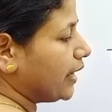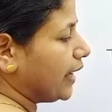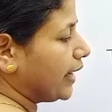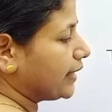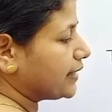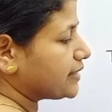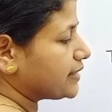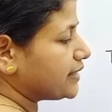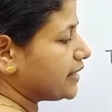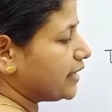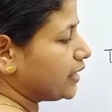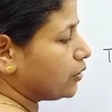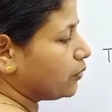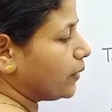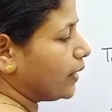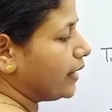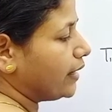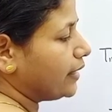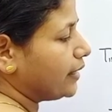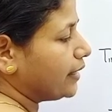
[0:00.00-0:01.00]
X
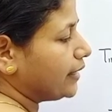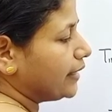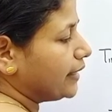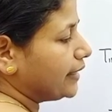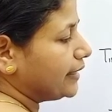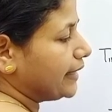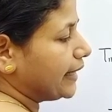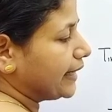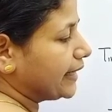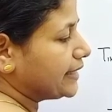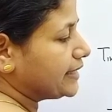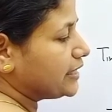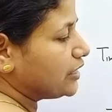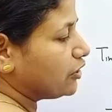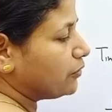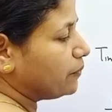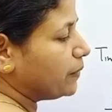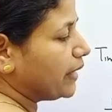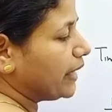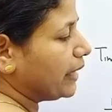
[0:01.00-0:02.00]
equal
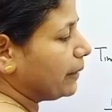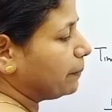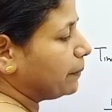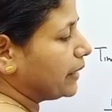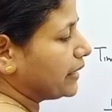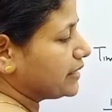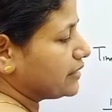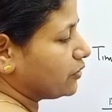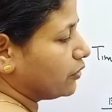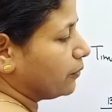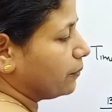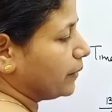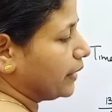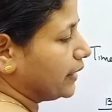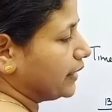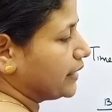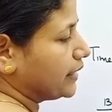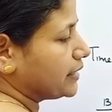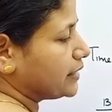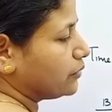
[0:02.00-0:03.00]
negative b plus or
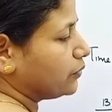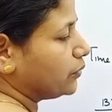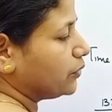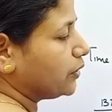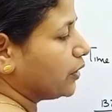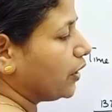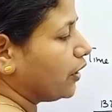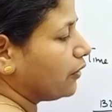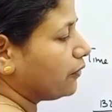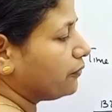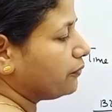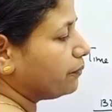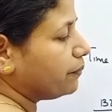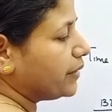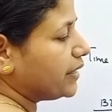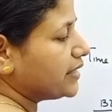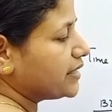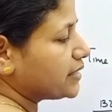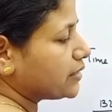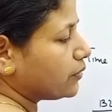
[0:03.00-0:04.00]
minus root of
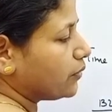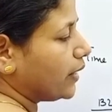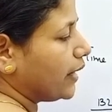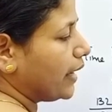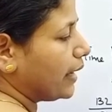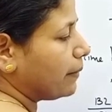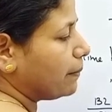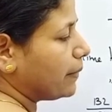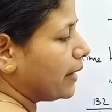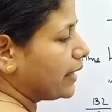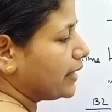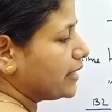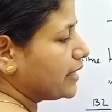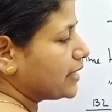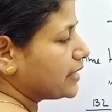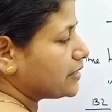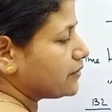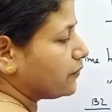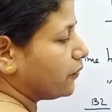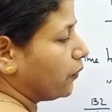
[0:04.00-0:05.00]
b square
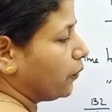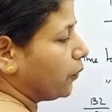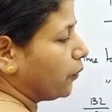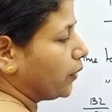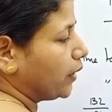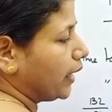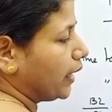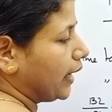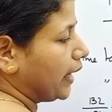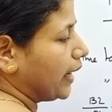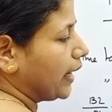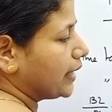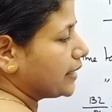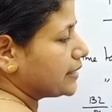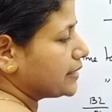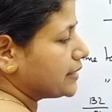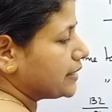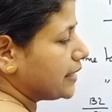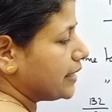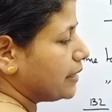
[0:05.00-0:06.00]
minus
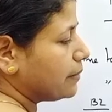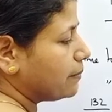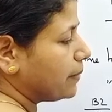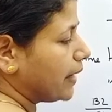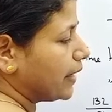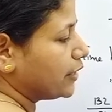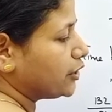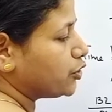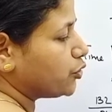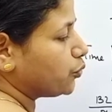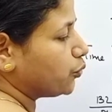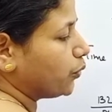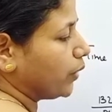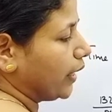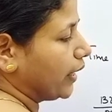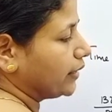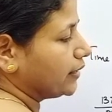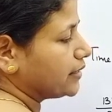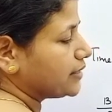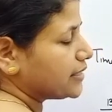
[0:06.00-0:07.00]
4ac by
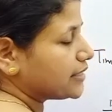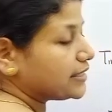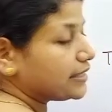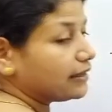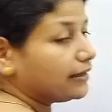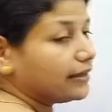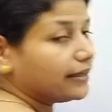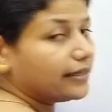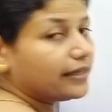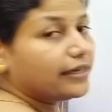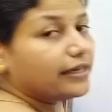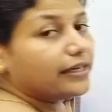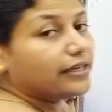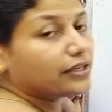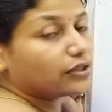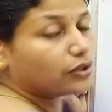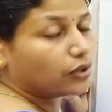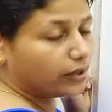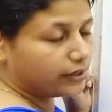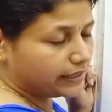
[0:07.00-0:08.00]
2a. This is a
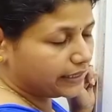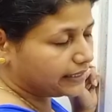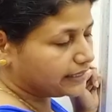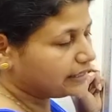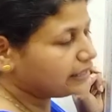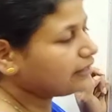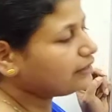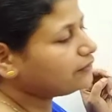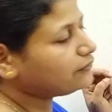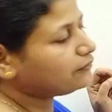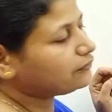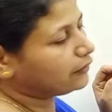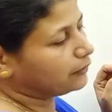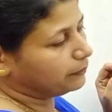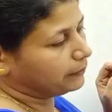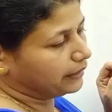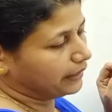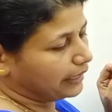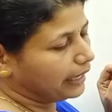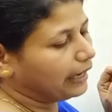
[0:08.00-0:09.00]
quadratic
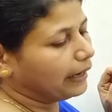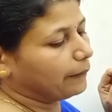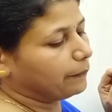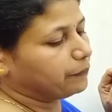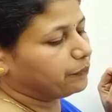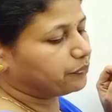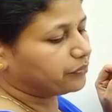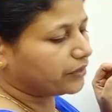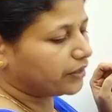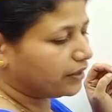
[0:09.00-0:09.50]
formula.